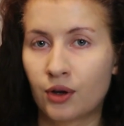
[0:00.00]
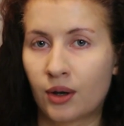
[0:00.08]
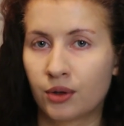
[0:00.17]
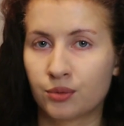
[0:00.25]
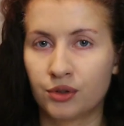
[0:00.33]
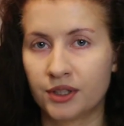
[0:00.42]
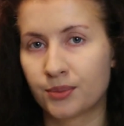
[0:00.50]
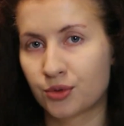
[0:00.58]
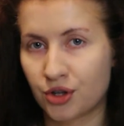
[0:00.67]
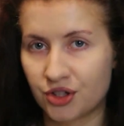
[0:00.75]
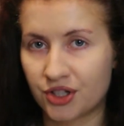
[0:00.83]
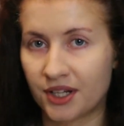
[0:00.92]
I would really
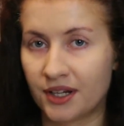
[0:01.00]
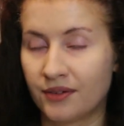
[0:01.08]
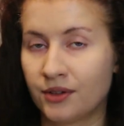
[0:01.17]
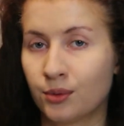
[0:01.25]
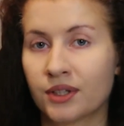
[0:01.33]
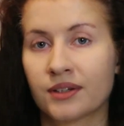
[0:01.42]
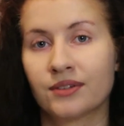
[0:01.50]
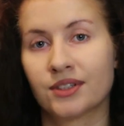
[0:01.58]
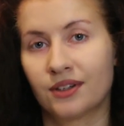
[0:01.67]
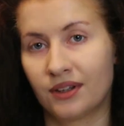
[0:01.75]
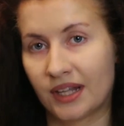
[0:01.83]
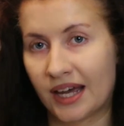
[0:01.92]
appreciate it if you would give it
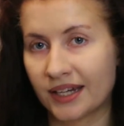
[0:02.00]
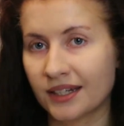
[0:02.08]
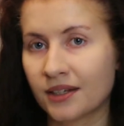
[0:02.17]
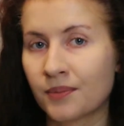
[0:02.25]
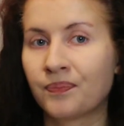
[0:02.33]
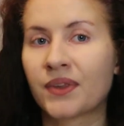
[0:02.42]
a like.